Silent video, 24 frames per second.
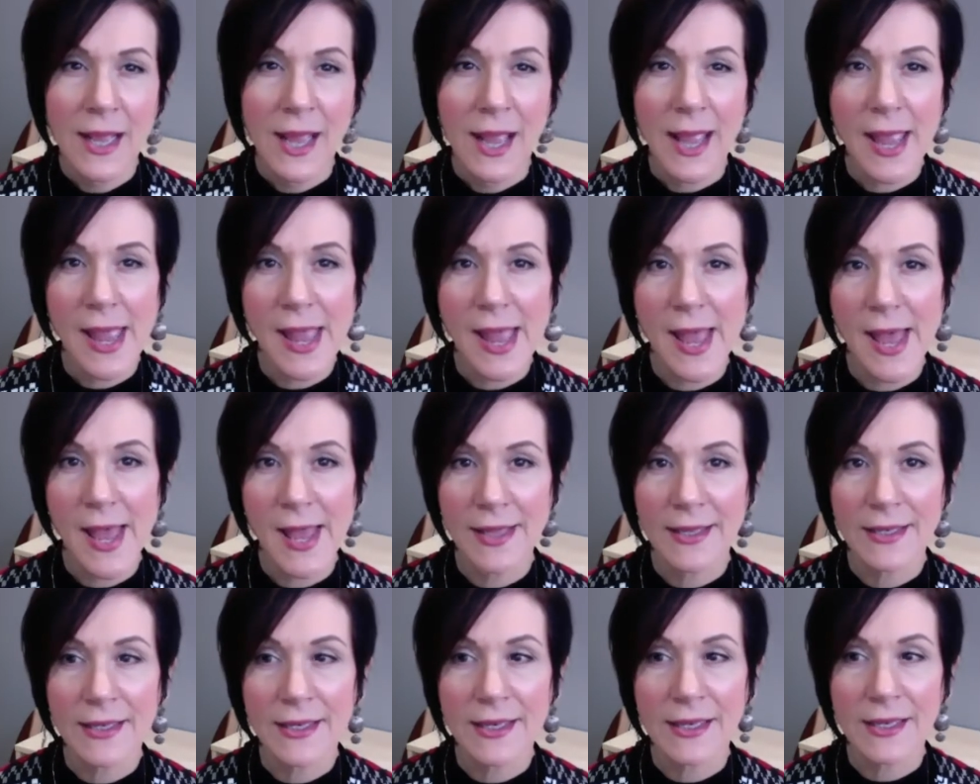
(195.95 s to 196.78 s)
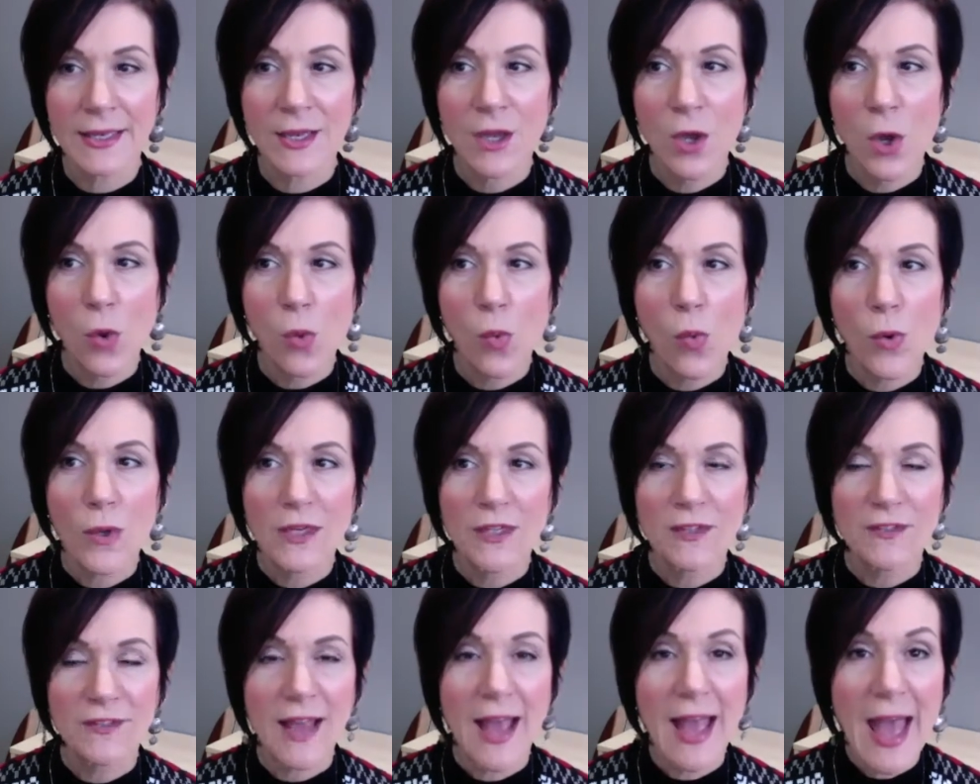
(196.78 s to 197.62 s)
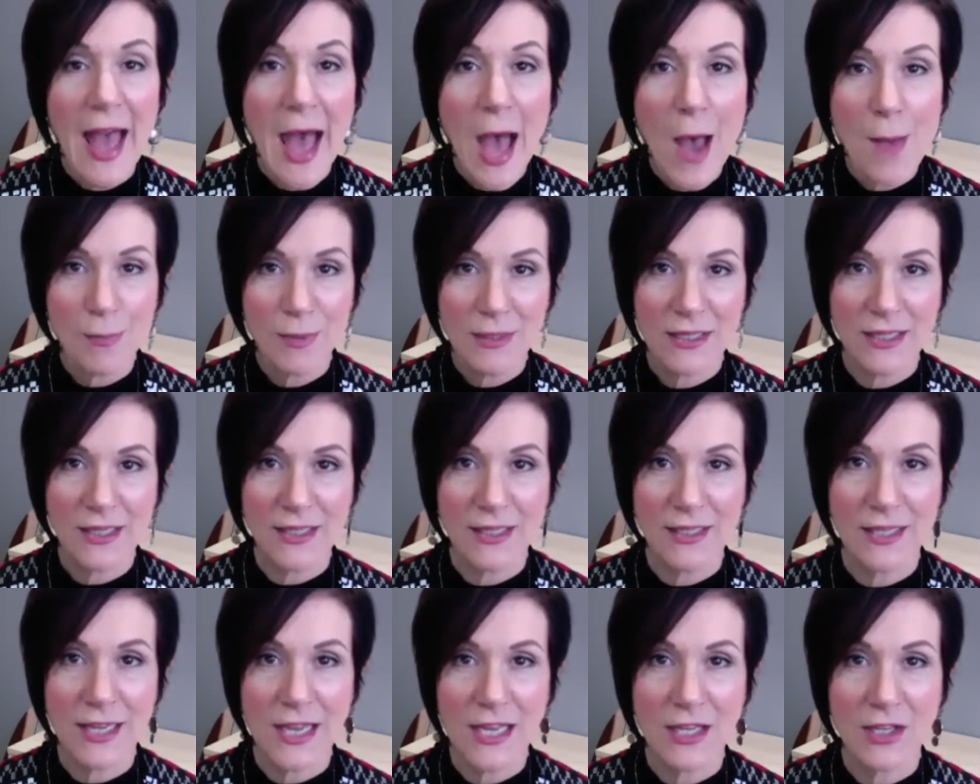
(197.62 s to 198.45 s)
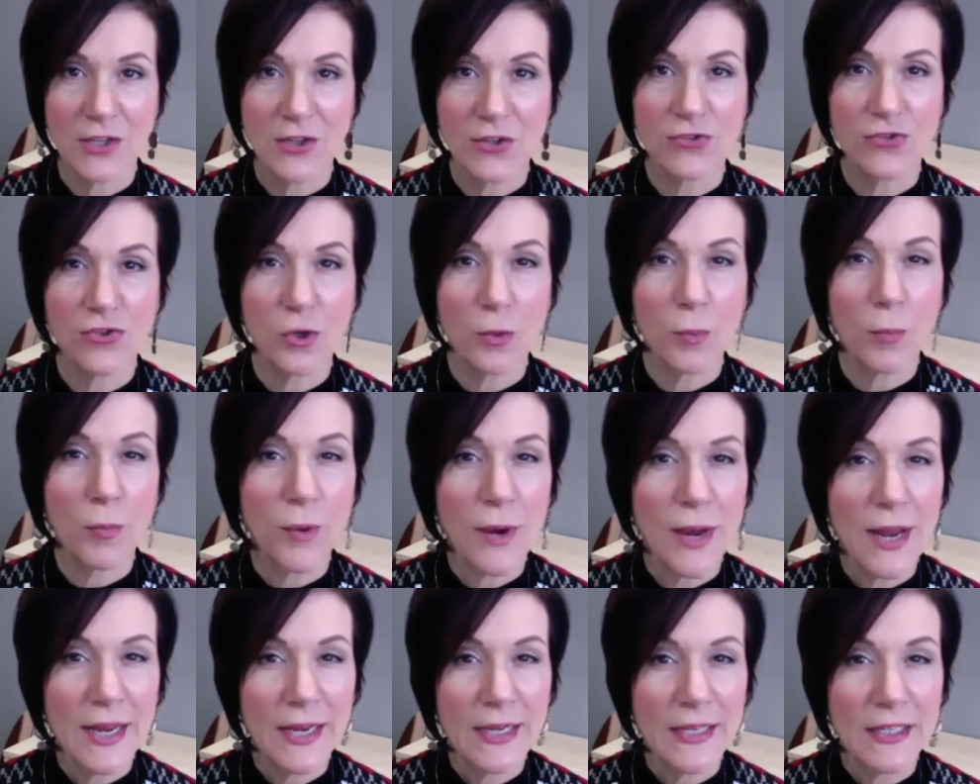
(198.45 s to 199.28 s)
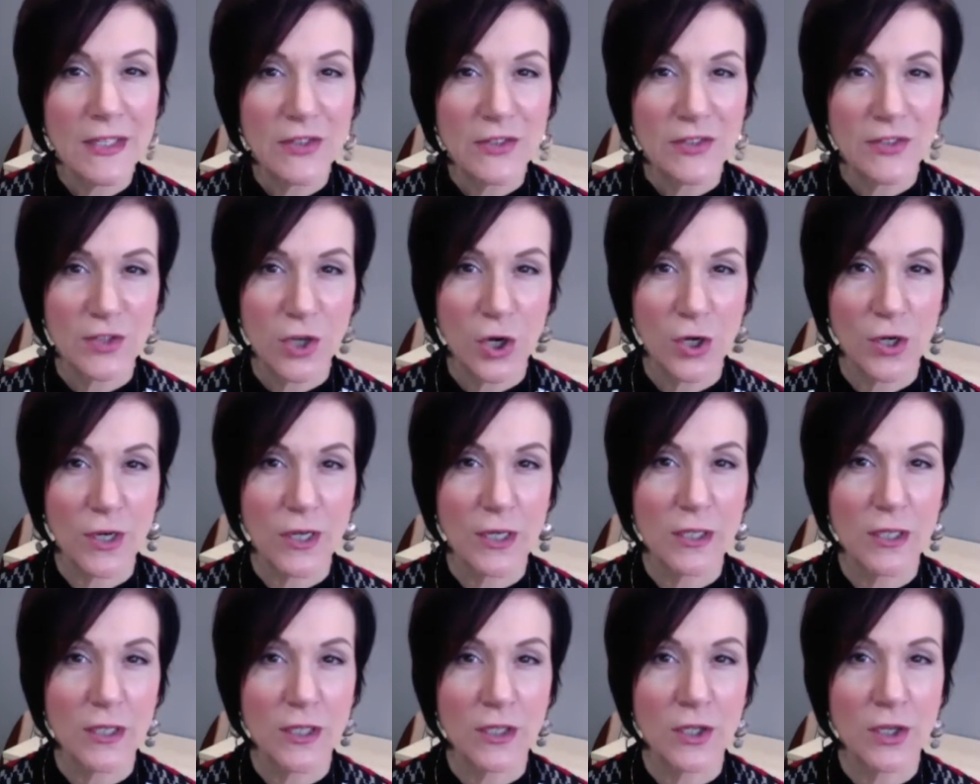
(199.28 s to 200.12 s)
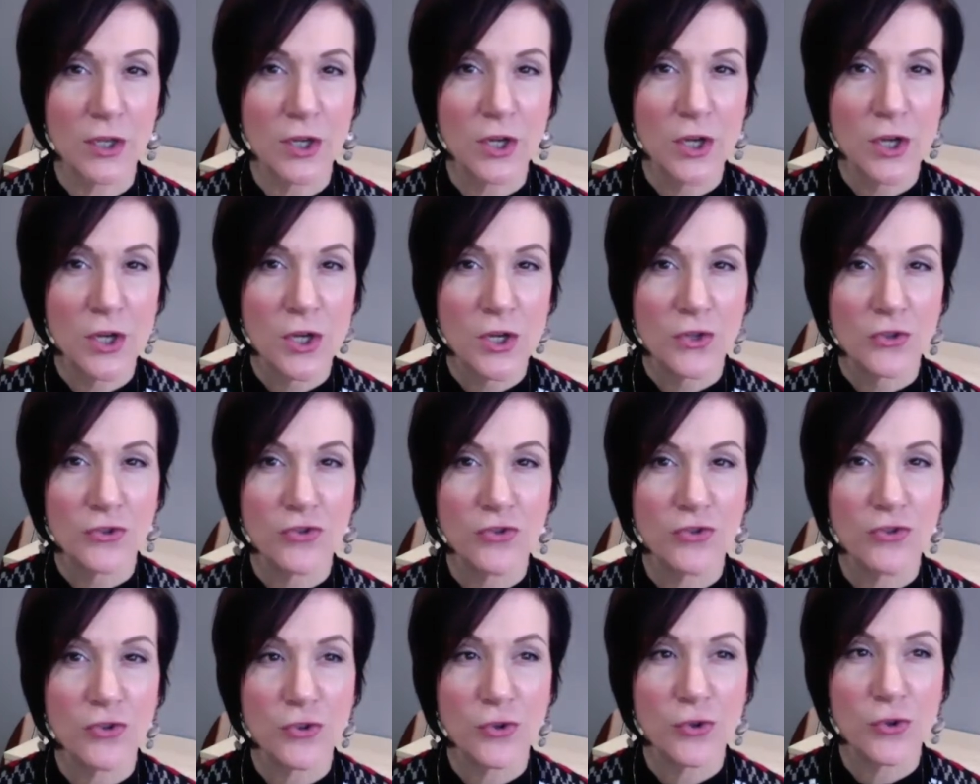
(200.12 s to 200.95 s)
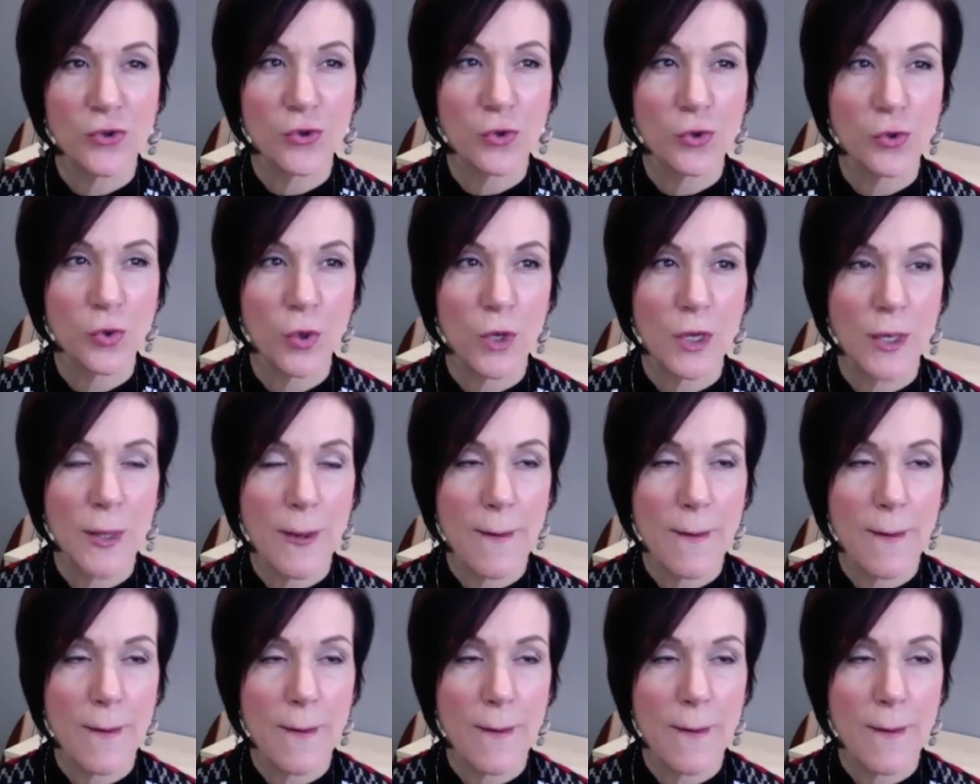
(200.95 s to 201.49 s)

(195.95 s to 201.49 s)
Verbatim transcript: And what is happening is your brain is starting to